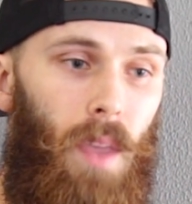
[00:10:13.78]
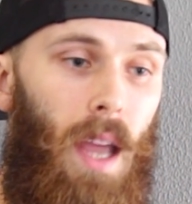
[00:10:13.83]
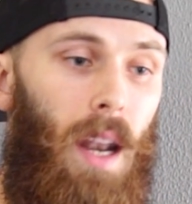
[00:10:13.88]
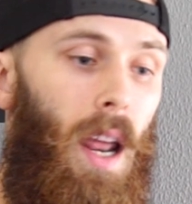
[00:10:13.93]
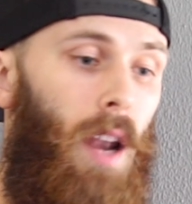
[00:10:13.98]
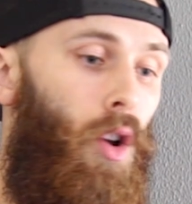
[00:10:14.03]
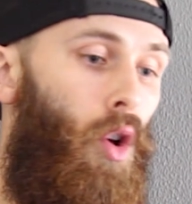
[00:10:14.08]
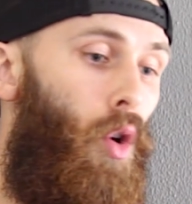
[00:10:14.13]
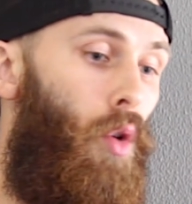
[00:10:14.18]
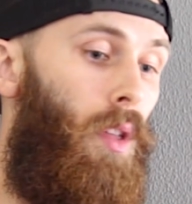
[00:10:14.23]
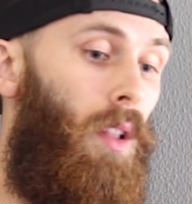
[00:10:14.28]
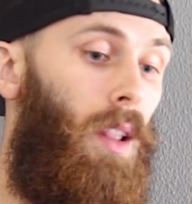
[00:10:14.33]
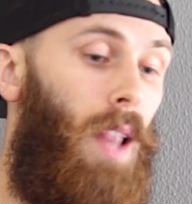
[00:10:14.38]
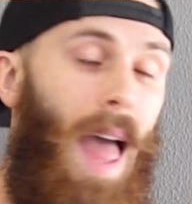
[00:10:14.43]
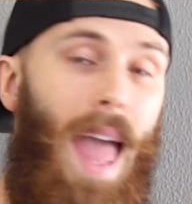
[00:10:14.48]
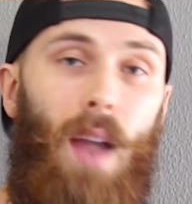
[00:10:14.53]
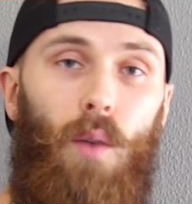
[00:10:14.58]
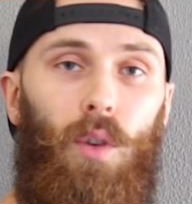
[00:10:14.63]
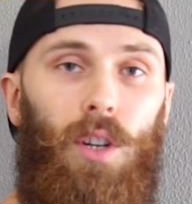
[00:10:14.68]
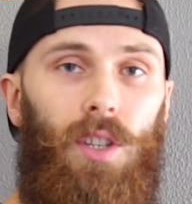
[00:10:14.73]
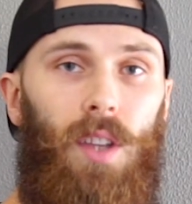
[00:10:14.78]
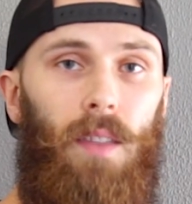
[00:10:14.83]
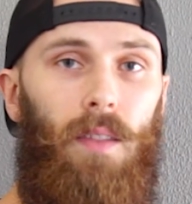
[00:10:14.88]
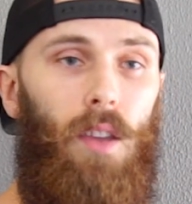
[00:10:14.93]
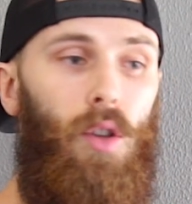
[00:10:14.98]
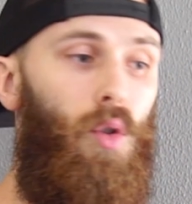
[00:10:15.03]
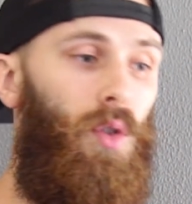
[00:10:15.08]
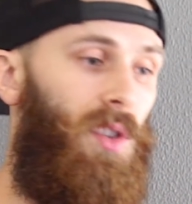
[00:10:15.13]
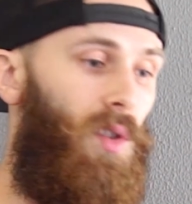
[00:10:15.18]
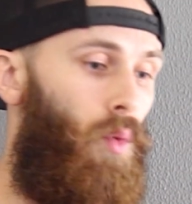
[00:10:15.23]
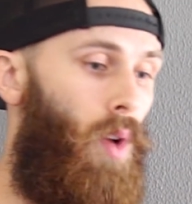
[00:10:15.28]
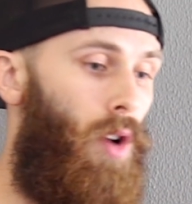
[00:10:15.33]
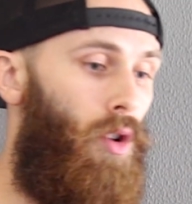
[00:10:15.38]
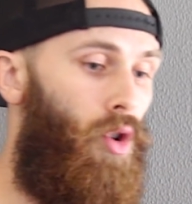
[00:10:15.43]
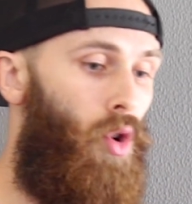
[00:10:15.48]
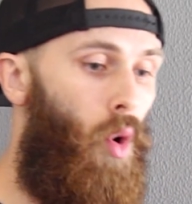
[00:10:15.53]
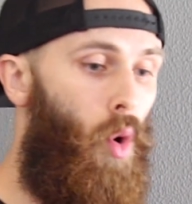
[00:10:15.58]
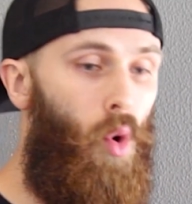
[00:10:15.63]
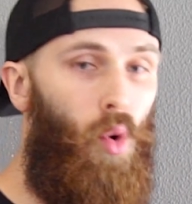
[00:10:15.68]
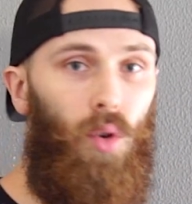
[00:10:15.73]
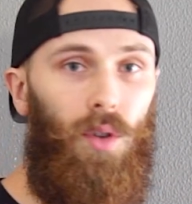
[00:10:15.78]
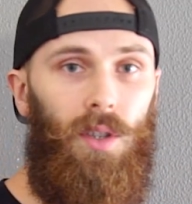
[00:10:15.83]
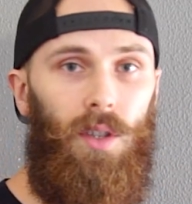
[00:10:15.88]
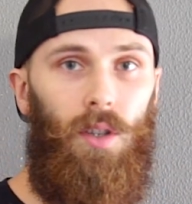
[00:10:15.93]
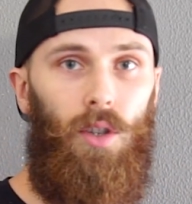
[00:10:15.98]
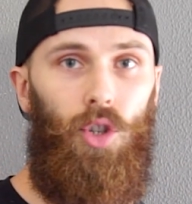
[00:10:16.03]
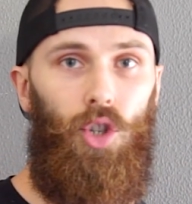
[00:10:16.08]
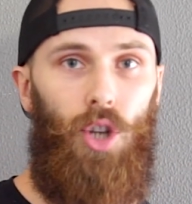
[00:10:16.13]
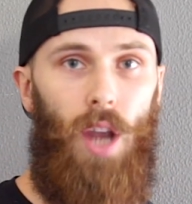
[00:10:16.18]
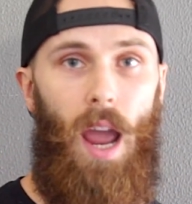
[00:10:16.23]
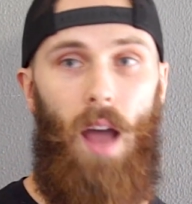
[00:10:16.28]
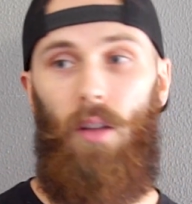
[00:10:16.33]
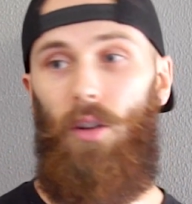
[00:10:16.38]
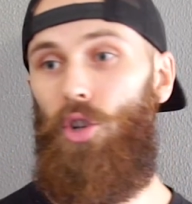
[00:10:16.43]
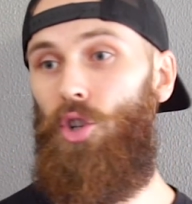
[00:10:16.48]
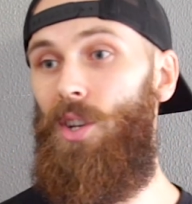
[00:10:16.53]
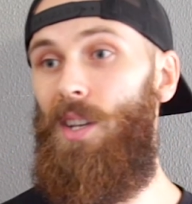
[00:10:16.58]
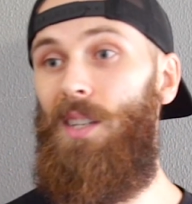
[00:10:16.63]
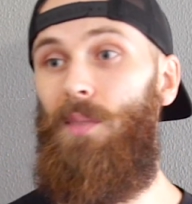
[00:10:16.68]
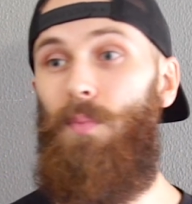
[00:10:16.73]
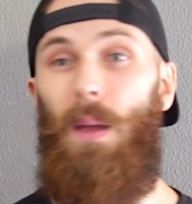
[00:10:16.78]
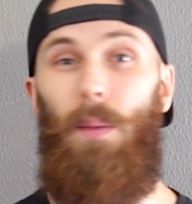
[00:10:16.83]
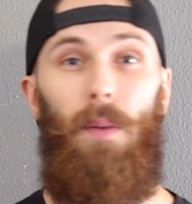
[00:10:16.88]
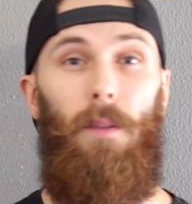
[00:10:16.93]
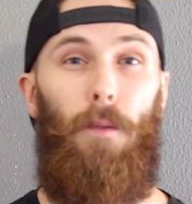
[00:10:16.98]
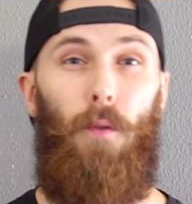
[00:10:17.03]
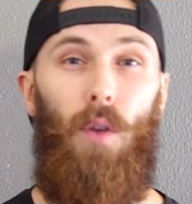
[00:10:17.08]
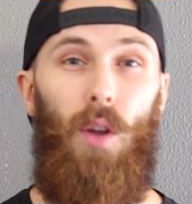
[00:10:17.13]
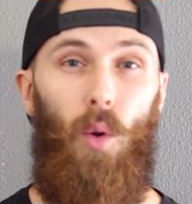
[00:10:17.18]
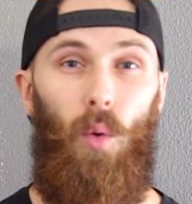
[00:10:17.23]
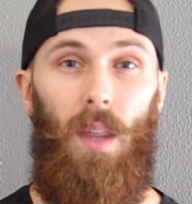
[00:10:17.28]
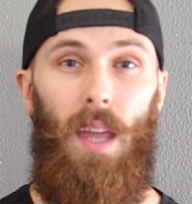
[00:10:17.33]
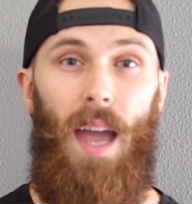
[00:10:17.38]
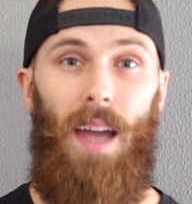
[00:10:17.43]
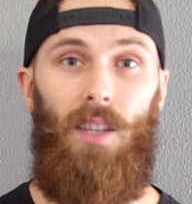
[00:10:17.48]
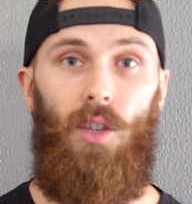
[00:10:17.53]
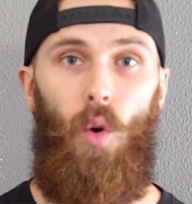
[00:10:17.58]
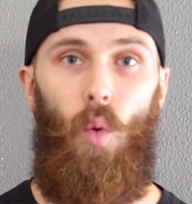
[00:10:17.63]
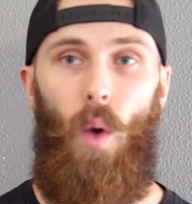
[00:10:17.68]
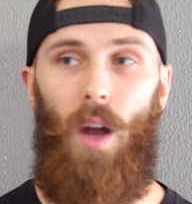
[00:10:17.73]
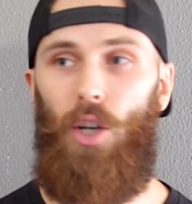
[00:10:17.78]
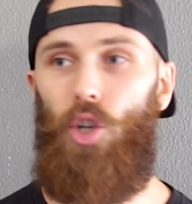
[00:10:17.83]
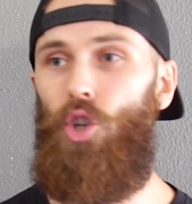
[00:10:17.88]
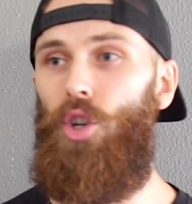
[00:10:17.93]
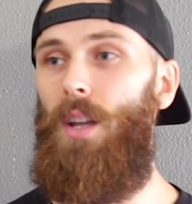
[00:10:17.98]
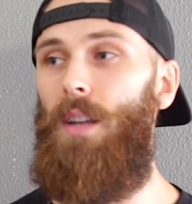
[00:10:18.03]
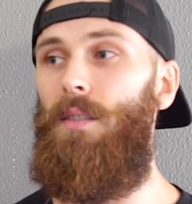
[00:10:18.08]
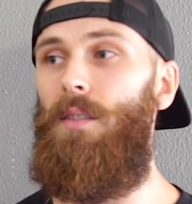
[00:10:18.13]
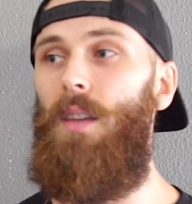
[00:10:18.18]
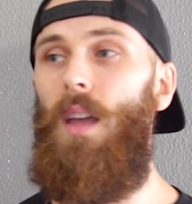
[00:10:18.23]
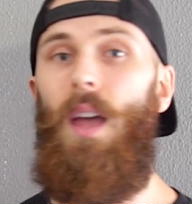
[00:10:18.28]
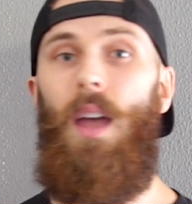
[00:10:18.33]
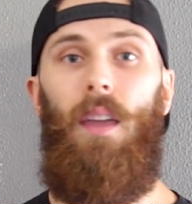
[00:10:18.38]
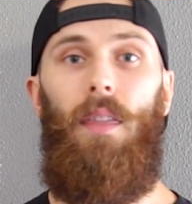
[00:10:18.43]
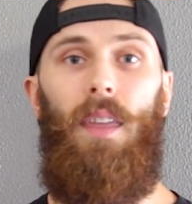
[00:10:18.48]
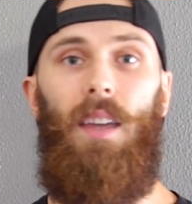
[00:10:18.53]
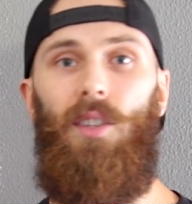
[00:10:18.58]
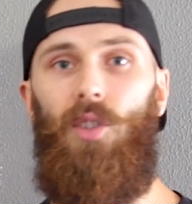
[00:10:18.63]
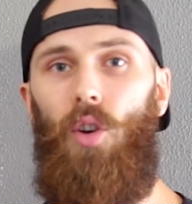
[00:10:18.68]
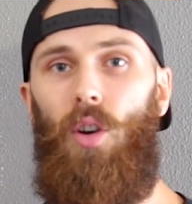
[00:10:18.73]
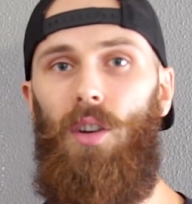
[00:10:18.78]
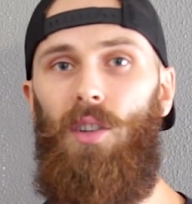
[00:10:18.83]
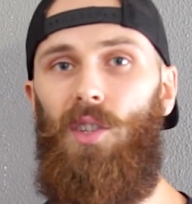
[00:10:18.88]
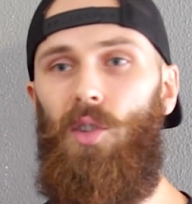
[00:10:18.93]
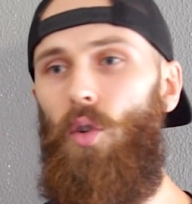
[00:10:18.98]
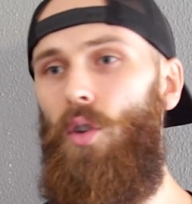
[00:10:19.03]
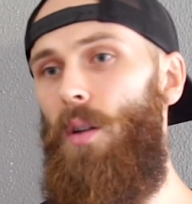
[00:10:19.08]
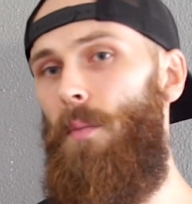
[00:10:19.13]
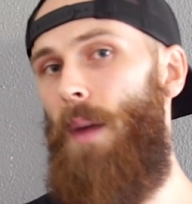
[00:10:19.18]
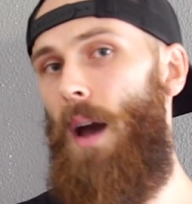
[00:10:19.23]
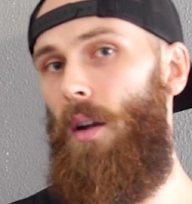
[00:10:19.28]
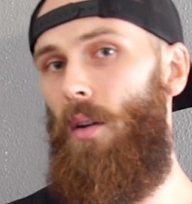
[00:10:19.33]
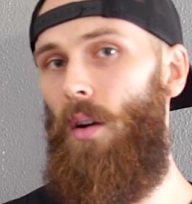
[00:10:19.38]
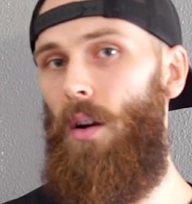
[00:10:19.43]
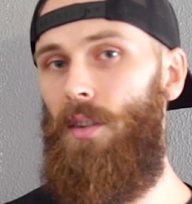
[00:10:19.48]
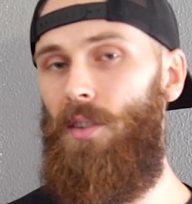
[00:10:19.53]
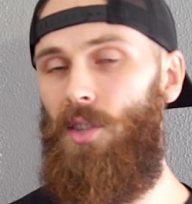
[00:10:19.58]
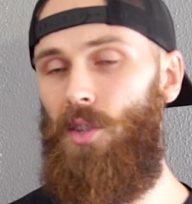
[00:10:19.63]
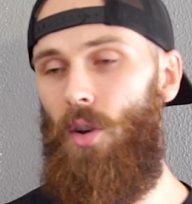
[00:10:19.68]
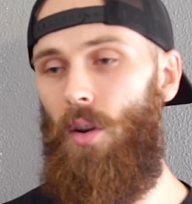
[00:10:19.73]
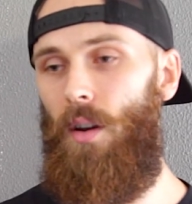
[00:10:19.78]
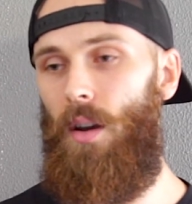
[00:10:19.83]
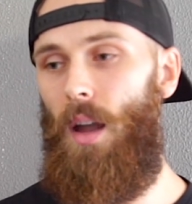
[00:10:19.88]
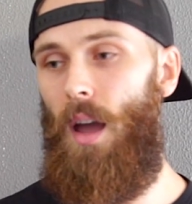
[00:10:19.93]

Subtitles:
and I know the language that they use around goals, challenges, maybe frequently asked questions, things they're concerned about or uncertain